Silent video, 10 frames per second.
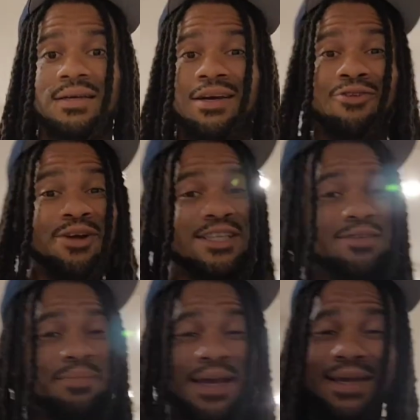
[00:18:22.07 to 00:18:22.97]
Her
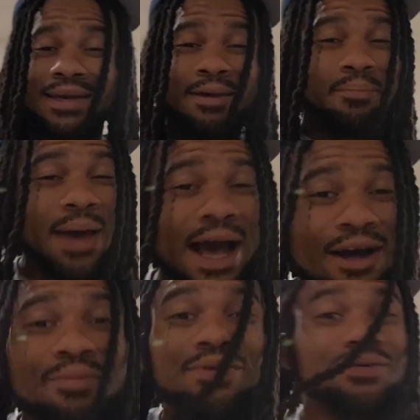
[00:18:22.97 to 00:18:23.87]
resume,
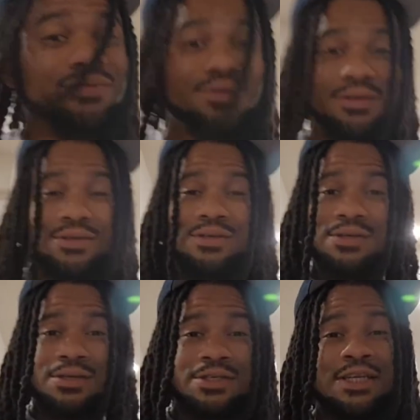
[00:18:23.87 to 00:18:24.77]
impeccable.
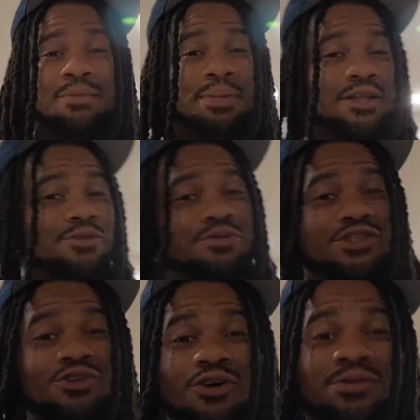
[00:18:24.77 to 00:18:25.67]
She'd have been through the
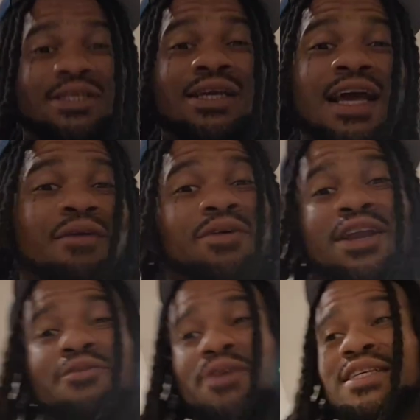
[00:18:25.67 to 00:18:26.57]
storm. She ain't got one
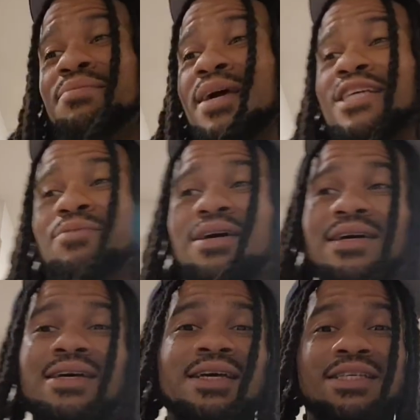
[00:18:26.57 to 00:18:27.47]
of them resumes
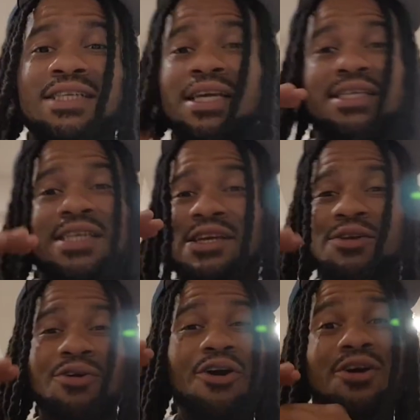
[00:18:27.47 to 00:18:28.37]
where she ain't seen
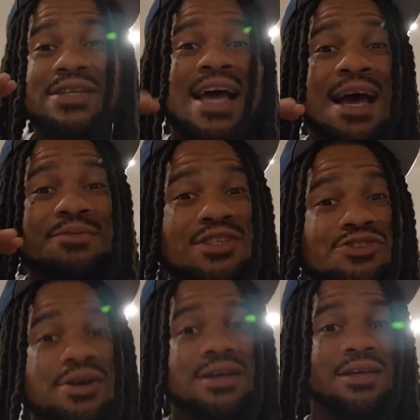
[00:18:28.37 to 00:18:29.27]
no hard times in
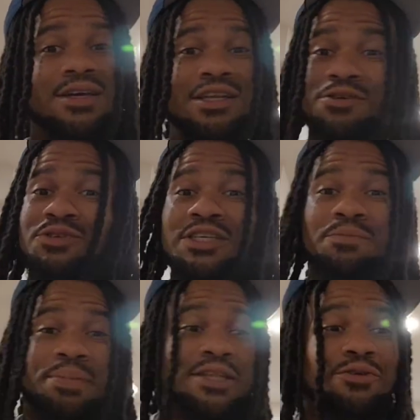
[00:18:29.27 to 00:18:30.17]
trucking. No, she
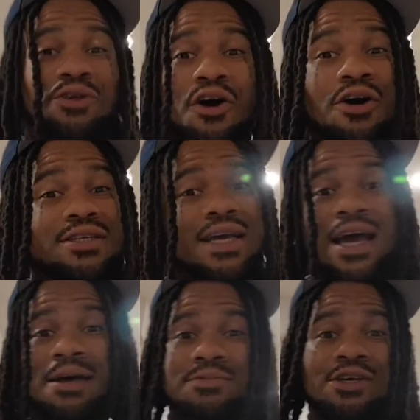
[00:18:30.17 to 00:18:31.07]
been through the hard
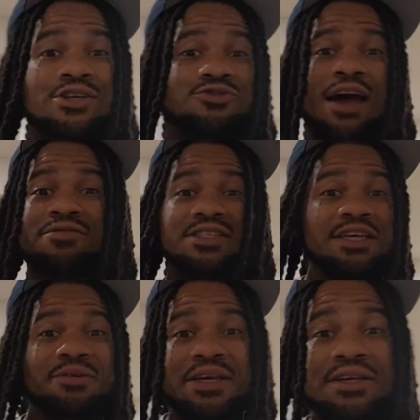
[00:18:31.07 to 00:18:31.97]
times. Driver
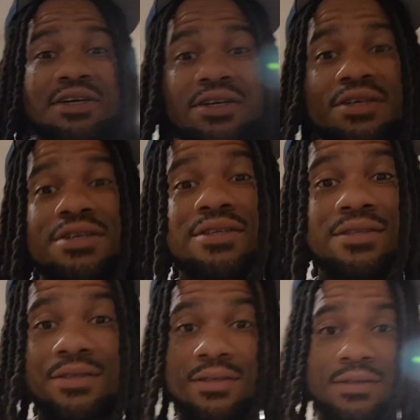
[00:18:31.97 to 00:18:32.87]
still eating good.
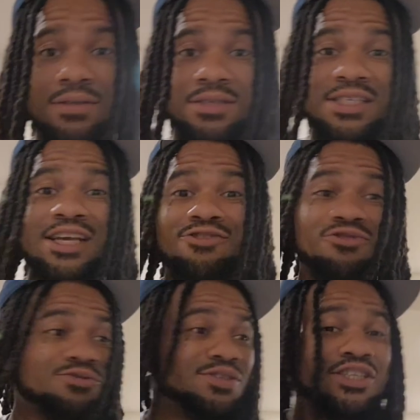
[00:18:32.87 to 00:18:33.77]
Still
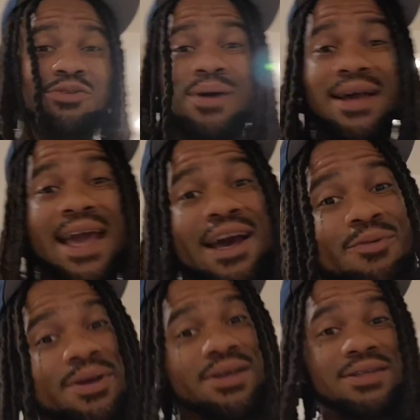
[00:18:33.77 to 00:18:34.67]
grossing 12K a
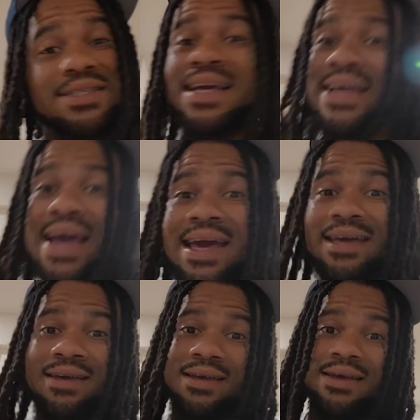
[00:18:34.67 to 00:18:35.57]
week,
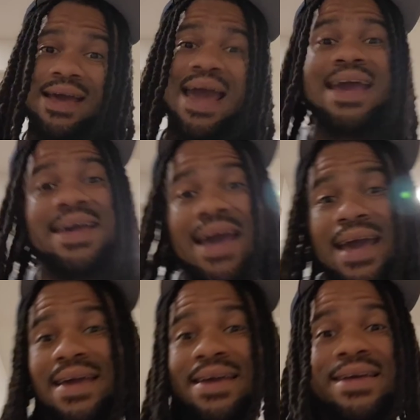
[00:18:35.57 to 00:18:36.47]
10K,
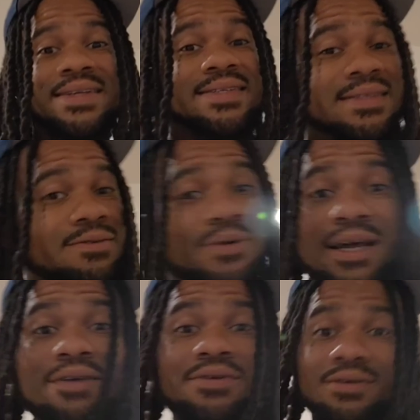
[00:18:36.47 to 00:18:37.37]
8K,
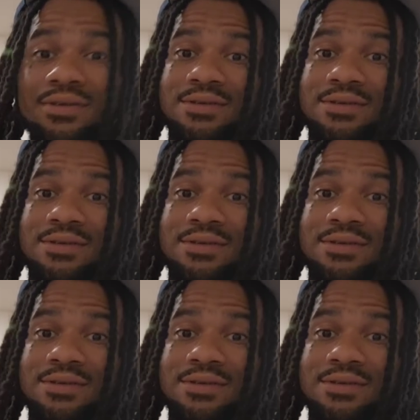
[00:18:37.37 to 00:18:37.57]
whatever.